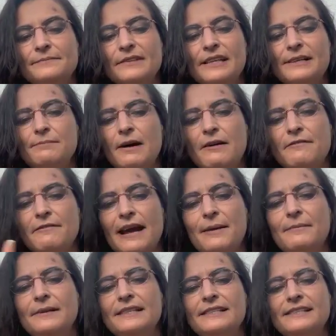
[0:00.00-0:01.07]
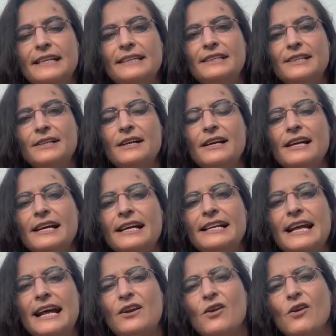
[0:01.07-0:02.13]
in my family setting, it
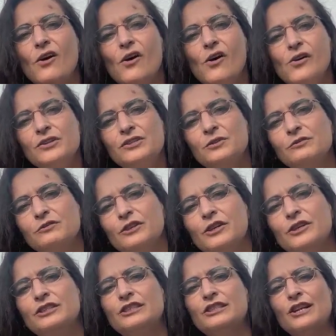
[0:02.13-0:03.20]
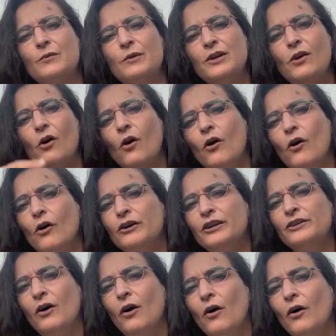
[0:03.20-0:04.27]
had lots of verses and it went on
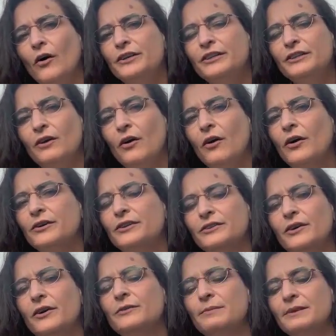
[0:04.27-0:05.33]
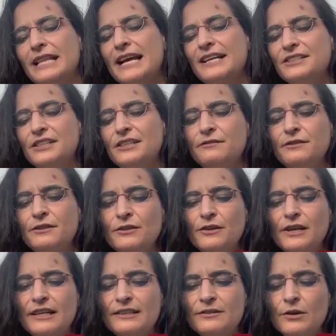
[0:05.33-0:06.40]
and on and on and on. But actually, if you look
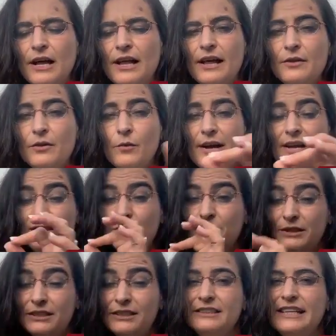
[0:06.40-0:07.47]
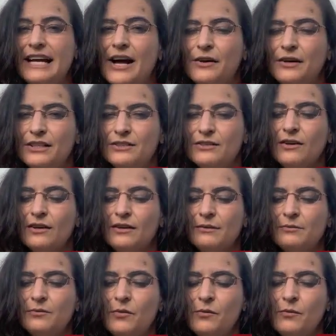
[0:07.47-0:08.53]
at it the way it's written down, it's got a
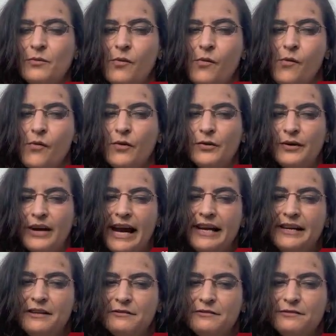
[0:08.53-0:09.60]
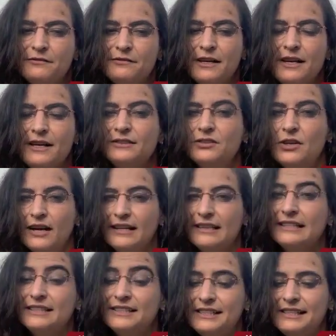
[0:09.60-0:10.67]
more creative,
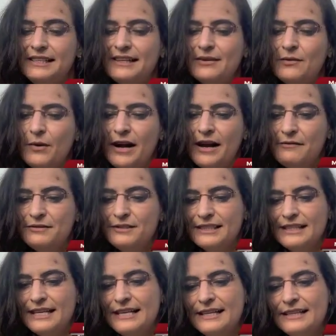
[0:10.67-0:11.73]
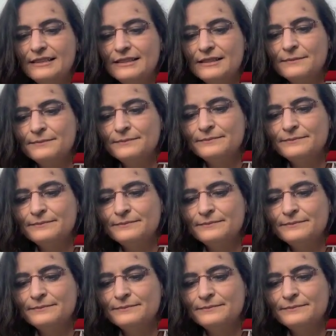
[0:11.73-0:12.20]
tongue-in-the-cheek way of singing it.